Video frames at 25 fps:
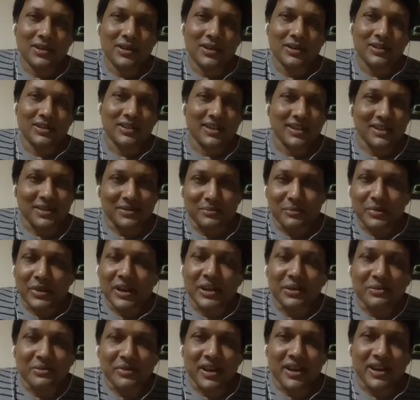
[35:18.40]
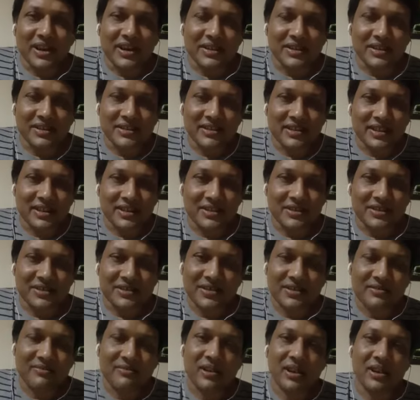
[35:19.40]
And there are many varieties that is
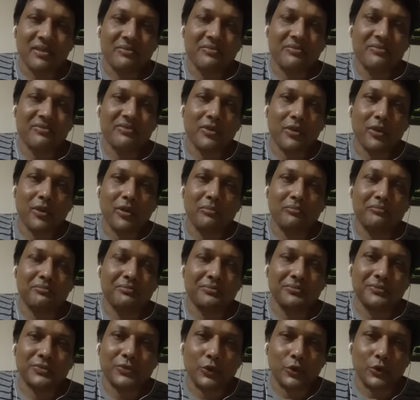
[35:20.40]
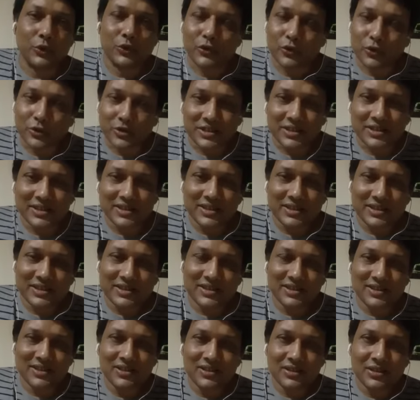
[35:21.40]
developed from those
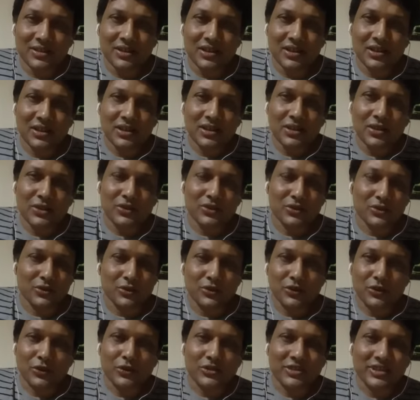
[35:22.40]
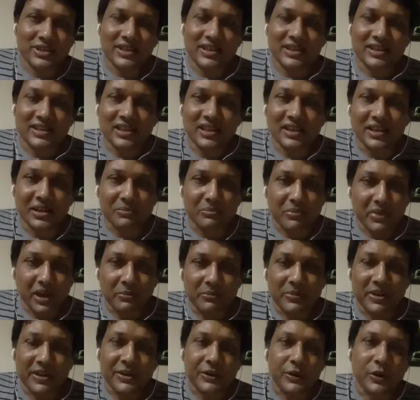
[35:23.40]
OTCs. So those things are in
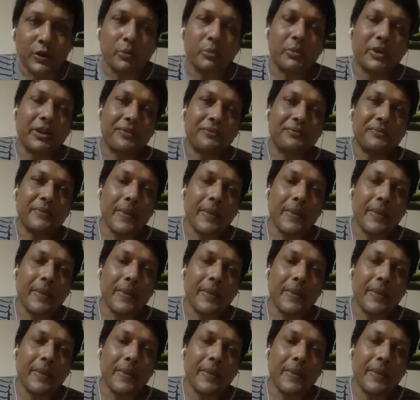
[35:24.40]
public domain.